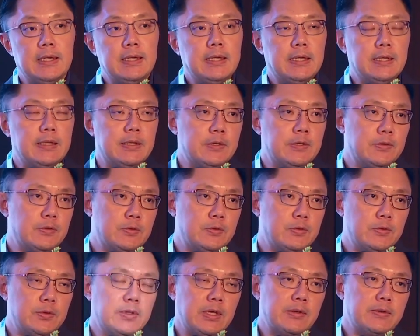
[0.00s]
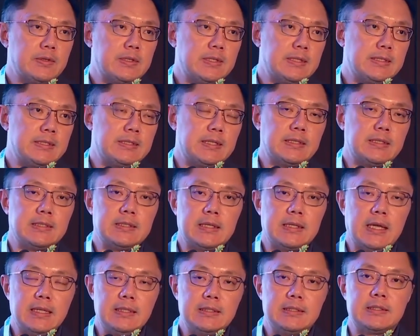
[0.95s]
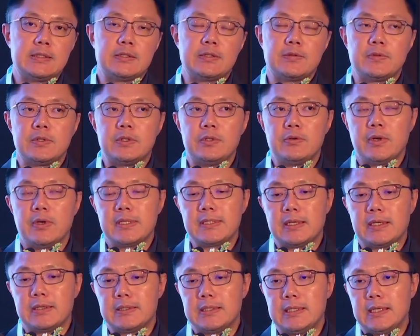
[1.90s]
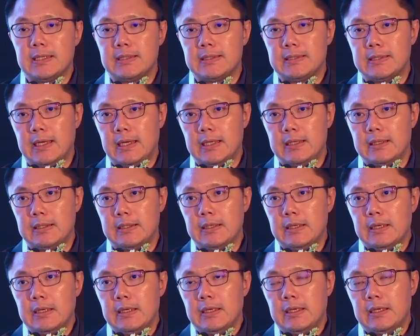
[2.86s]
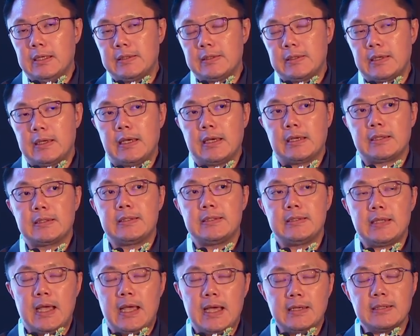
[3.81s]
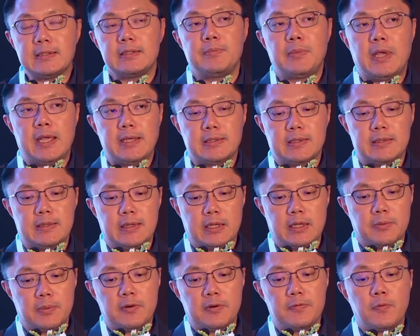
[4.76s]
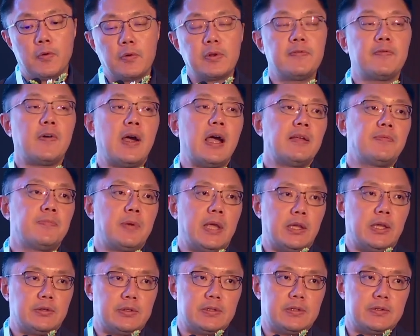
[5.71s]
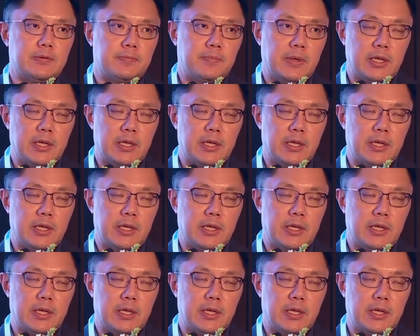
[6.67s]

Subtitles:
In this 2006 analysis of the USRDS data, it's estimated that about 45 patients of